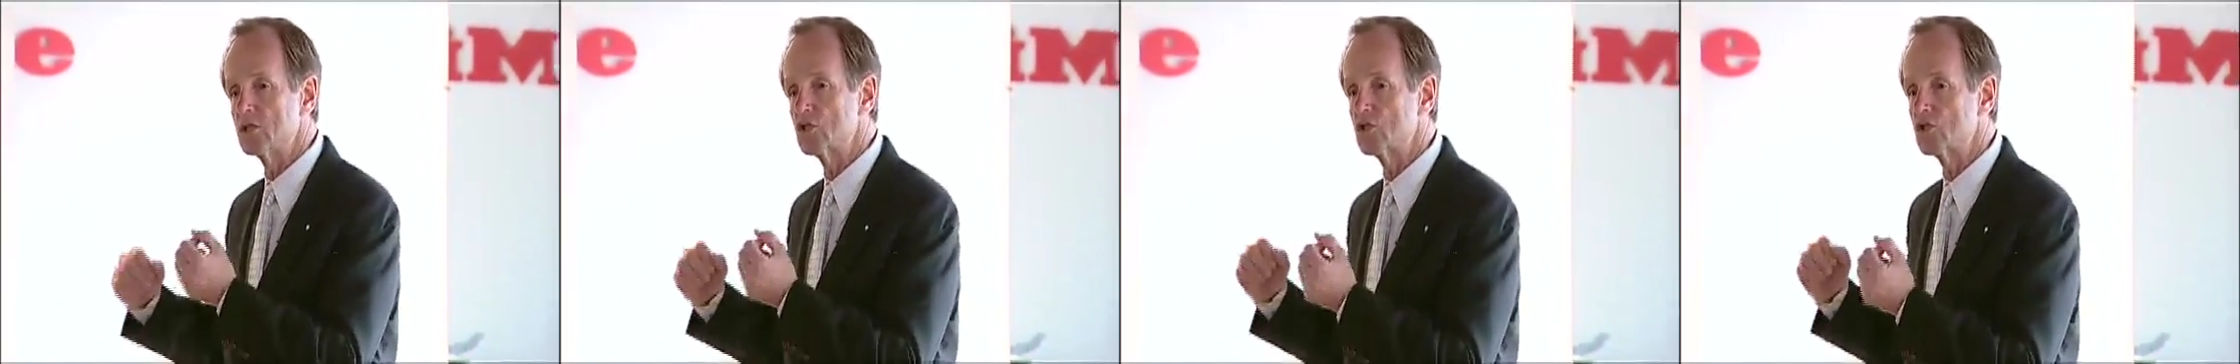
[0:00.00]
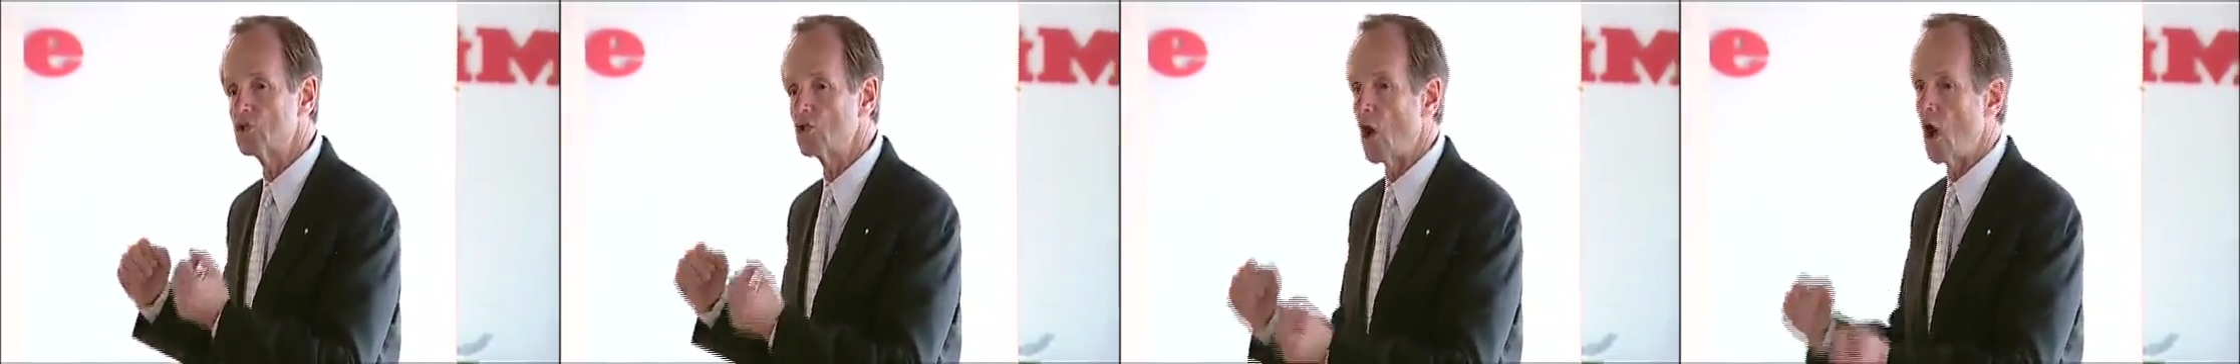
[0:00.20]

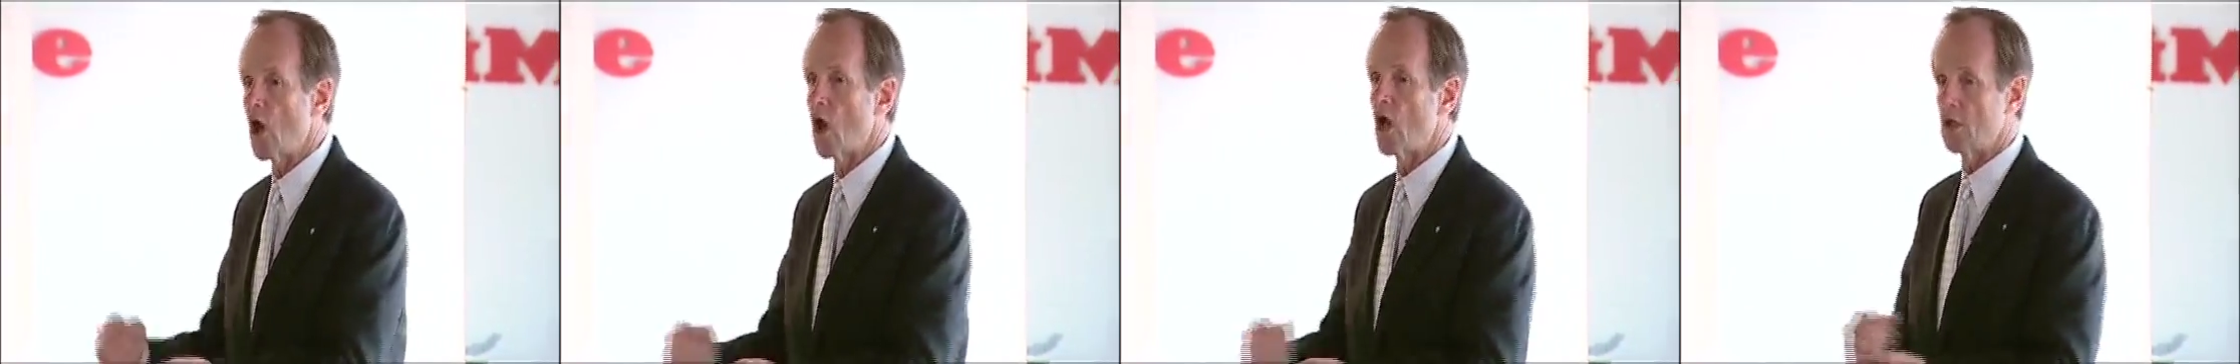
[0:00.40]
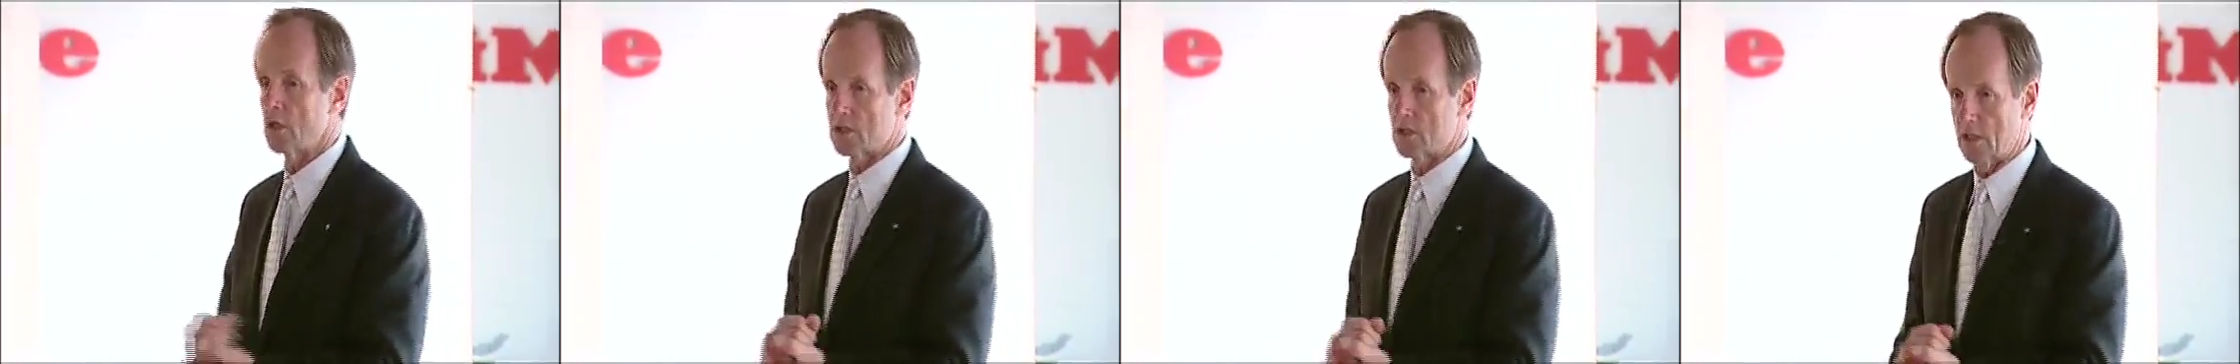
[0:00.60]
He
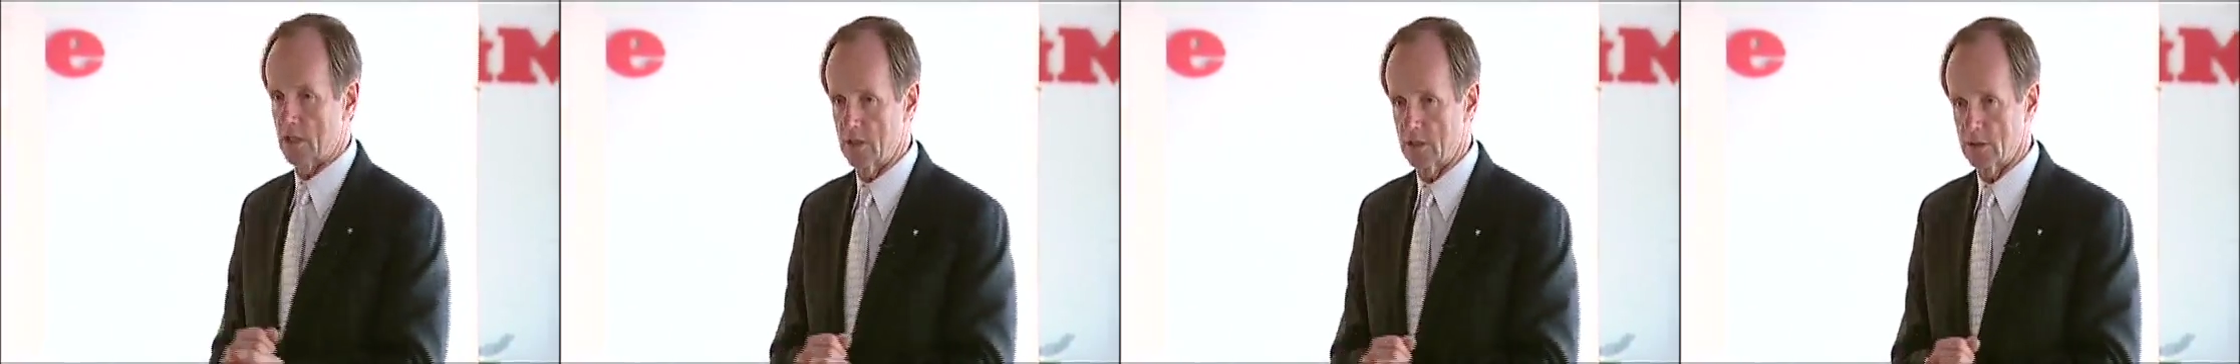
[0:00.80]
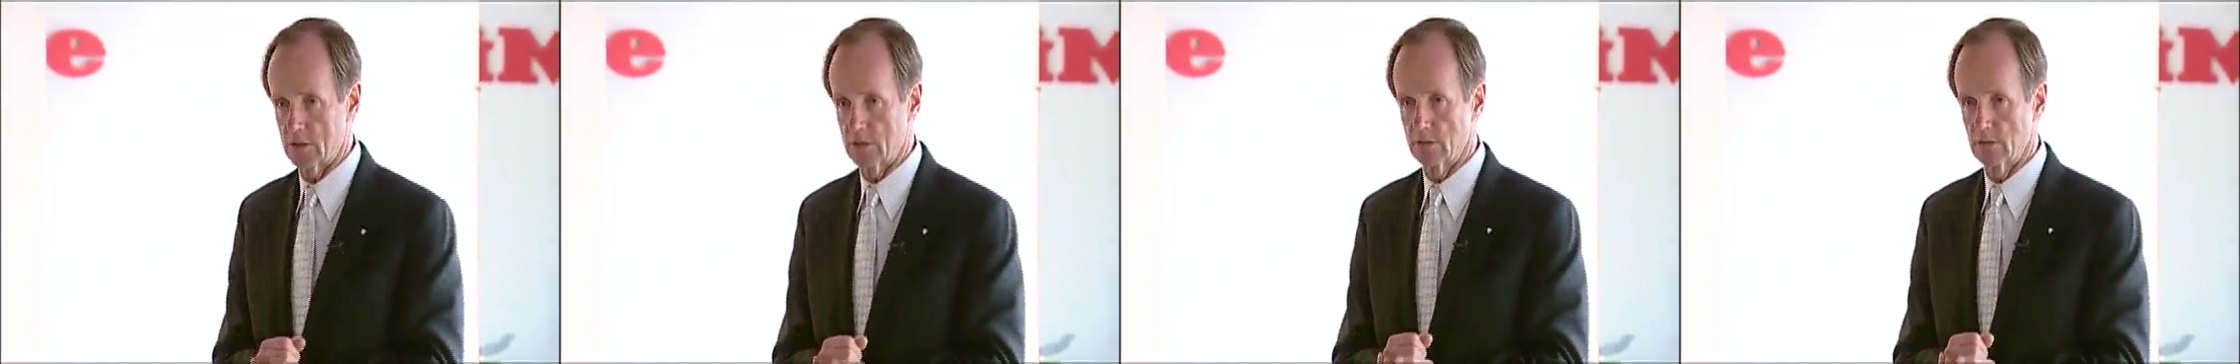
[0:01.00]

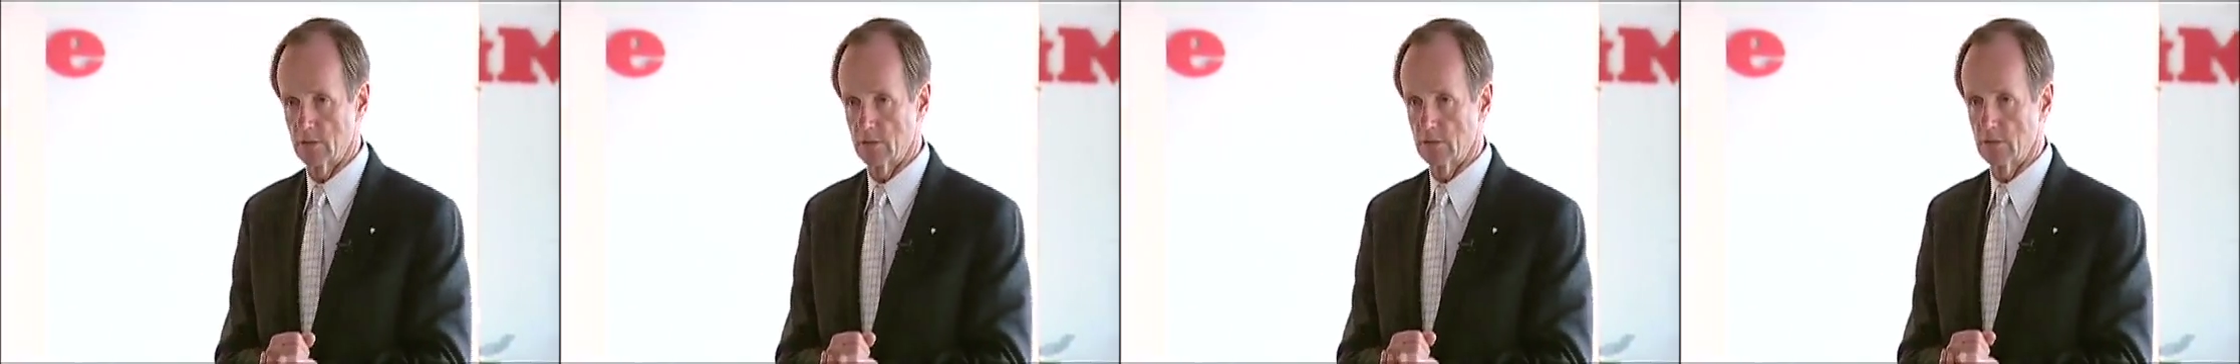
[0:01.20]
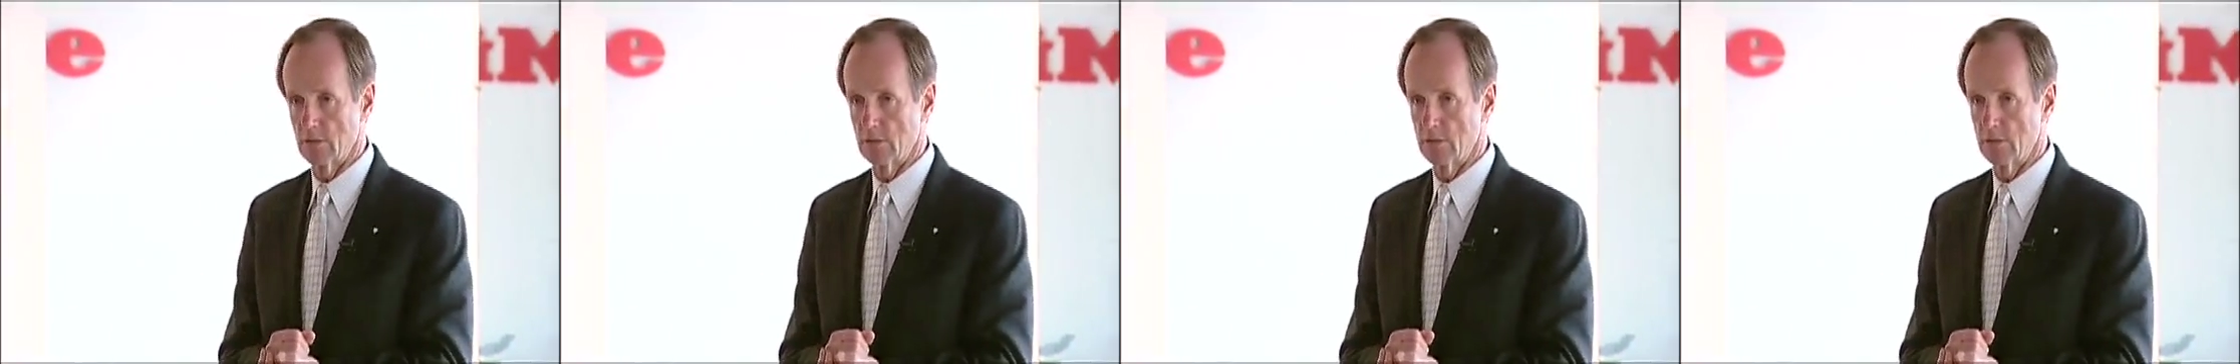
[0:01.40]
installs it.